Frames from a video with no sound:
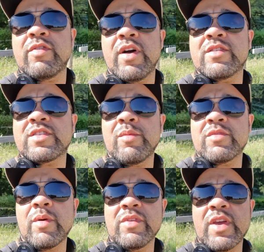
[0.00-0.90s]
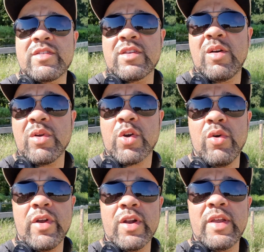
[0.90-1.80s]
Find some, something decent. I want a
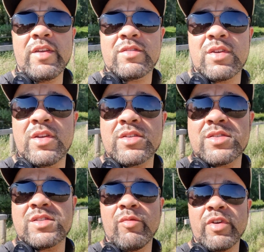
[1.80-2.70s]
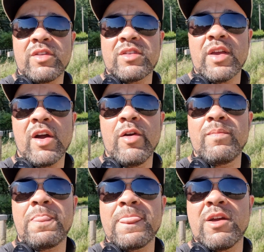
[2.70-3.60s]
coin at least, just something to take
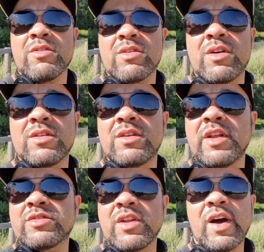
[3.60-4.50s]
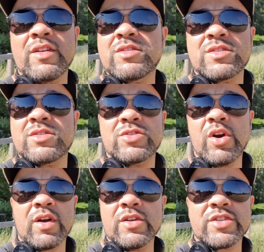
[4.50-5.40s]
home. Literally I had just
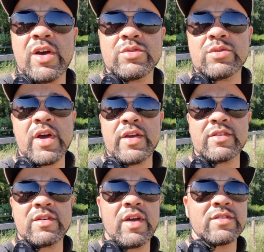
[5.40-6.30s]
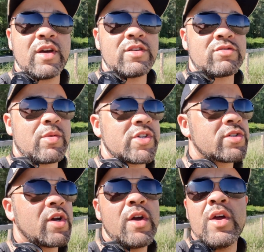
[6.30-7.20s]
shotgun shells all day yesterday, so that was
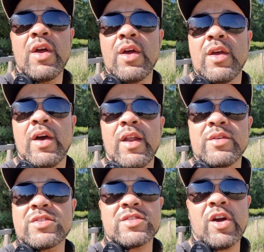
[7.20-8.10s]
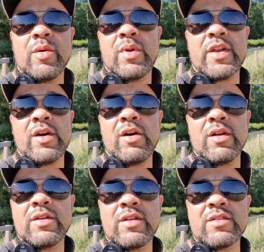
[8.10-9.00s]
rubbish. And it's just so bloody
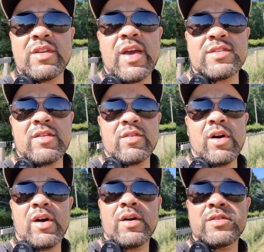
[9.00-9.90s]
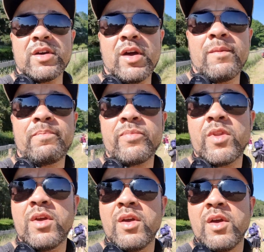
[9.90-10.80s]
hot, and today's even hotter, so.
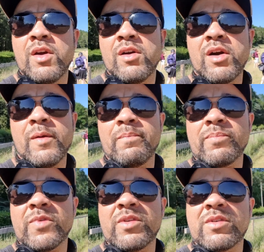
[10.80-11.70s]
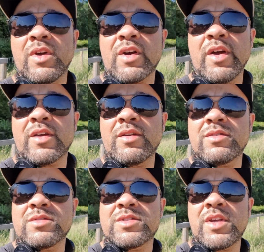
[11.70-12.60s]
Right, okay,
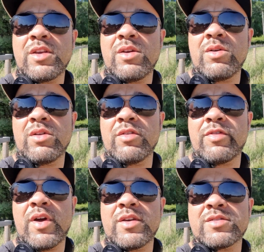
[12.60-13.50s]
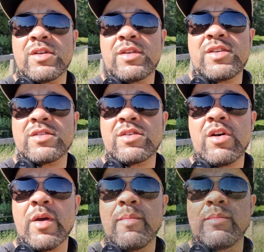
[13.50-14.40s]
see you on the first decent
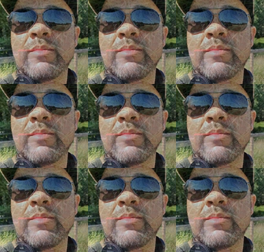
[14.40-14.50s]
target.